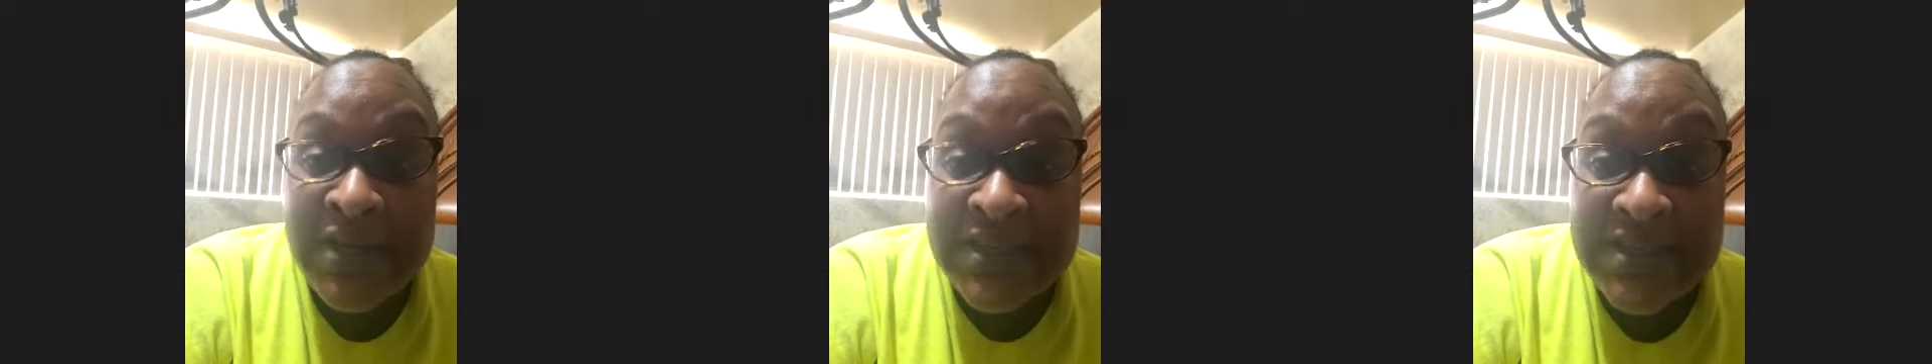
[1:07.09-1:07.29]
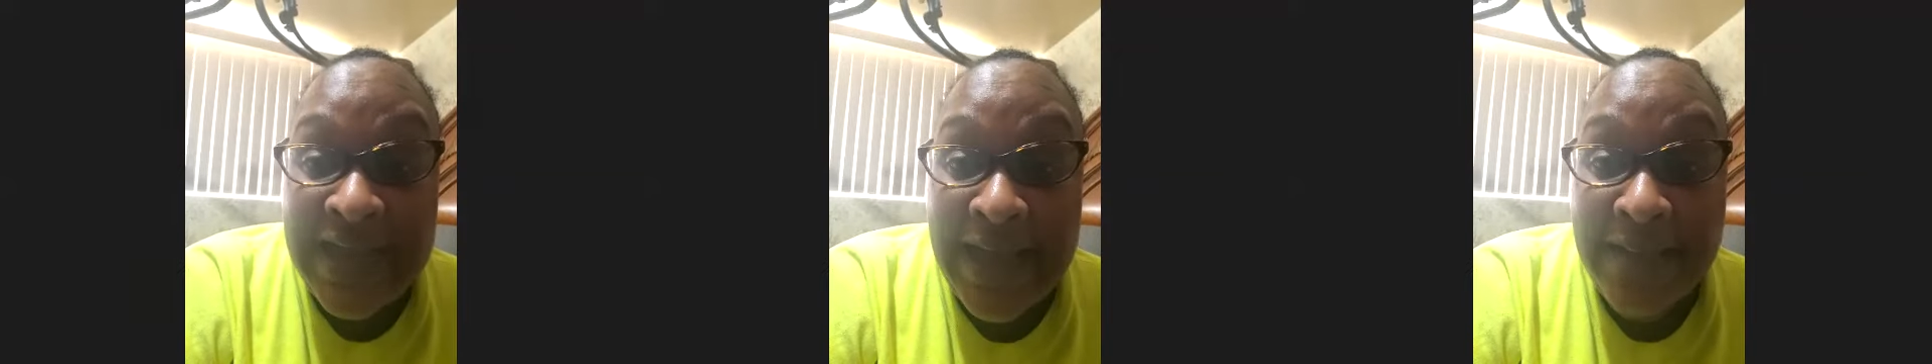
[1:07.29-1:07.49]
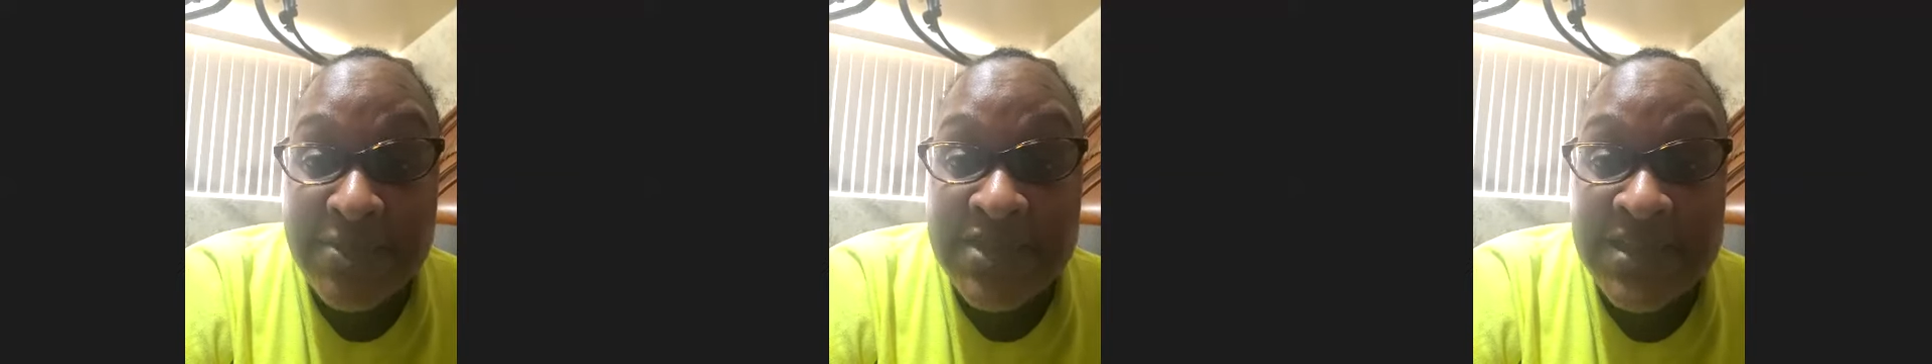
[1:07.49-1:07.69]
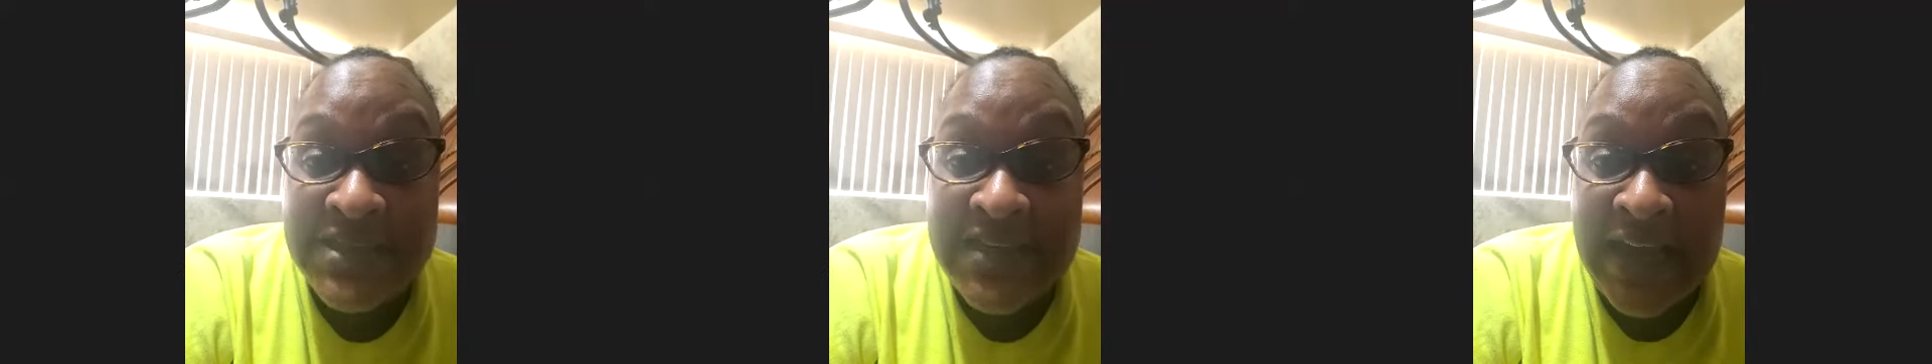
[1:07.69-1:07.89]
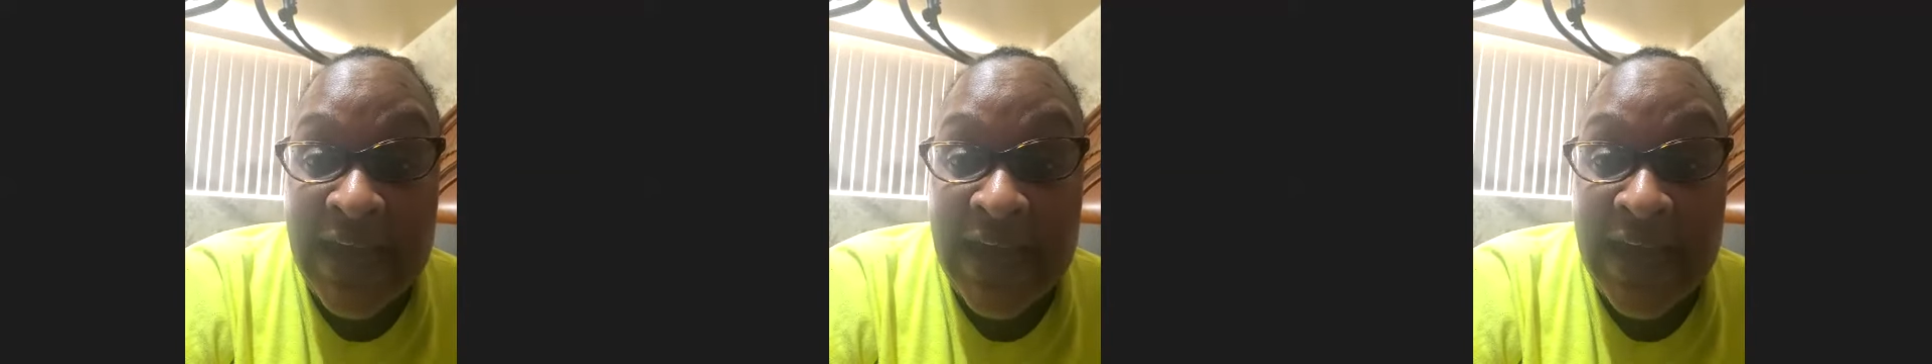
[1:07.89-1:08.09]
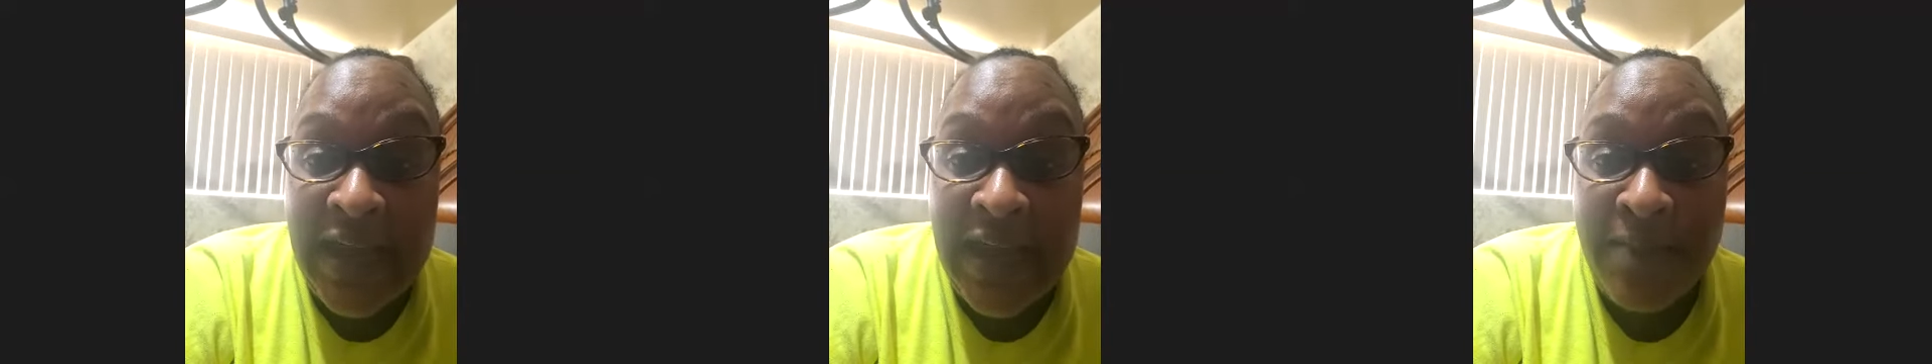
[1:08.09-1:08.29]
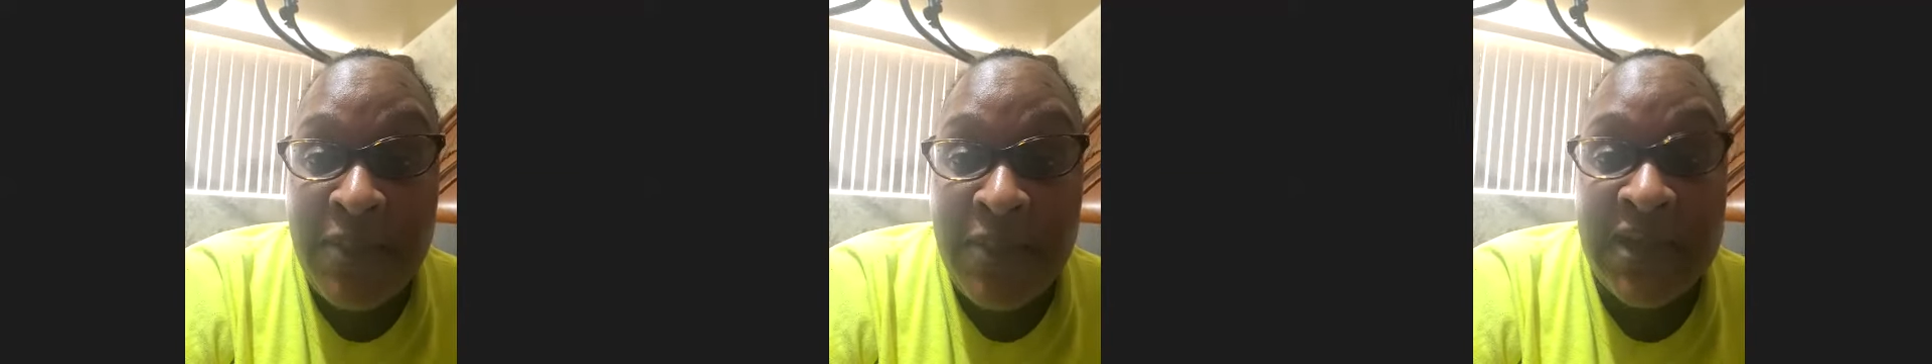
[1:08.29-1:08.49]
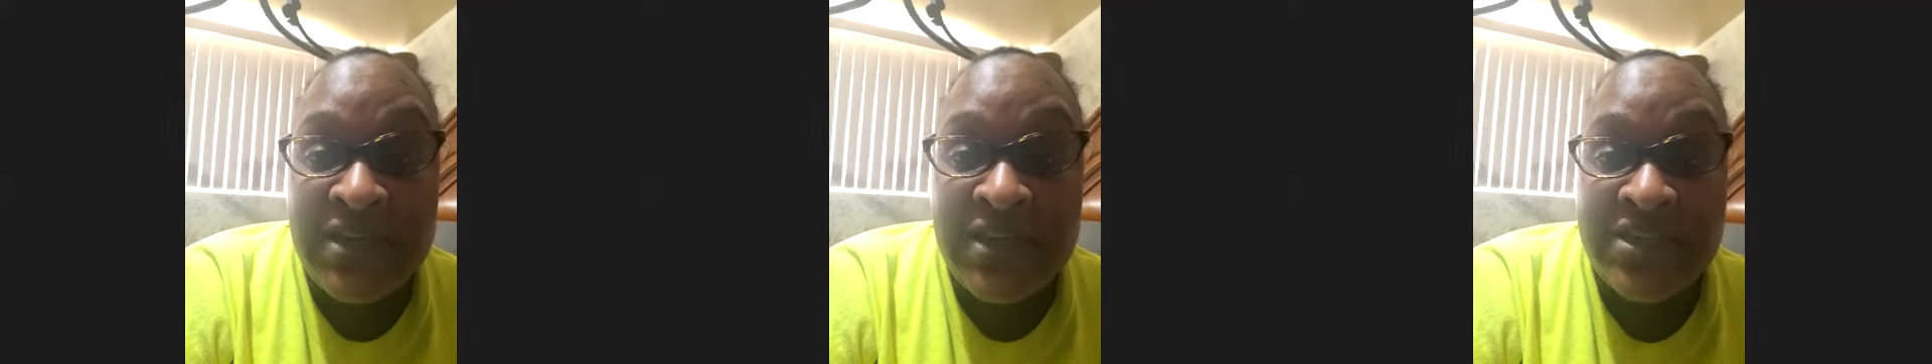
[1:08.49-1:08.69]
times a day
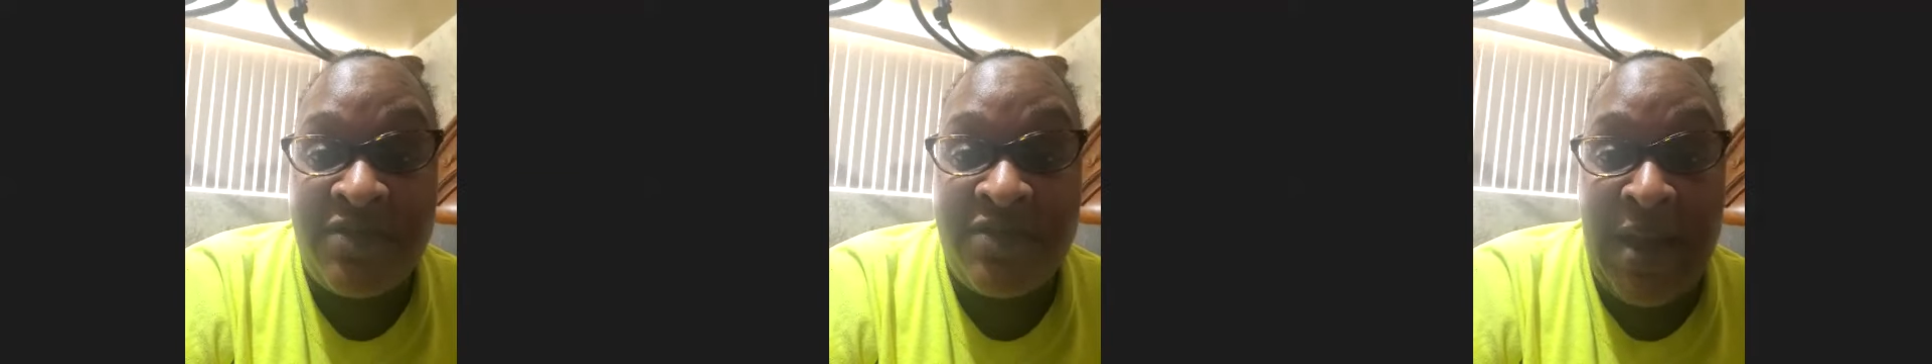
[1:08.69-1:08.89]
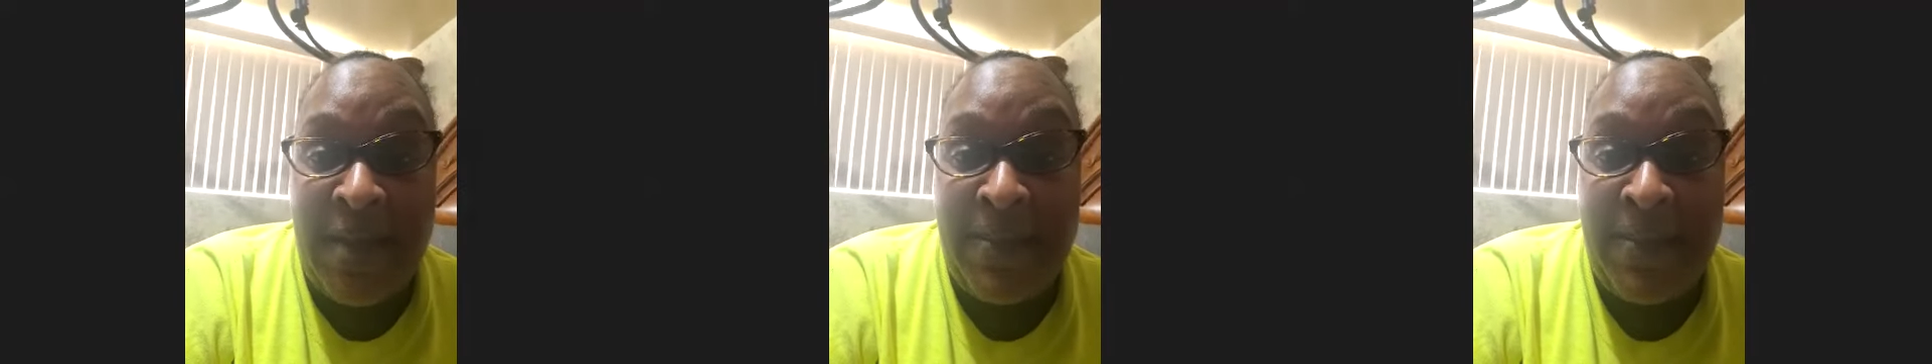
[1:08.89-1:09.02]
because of my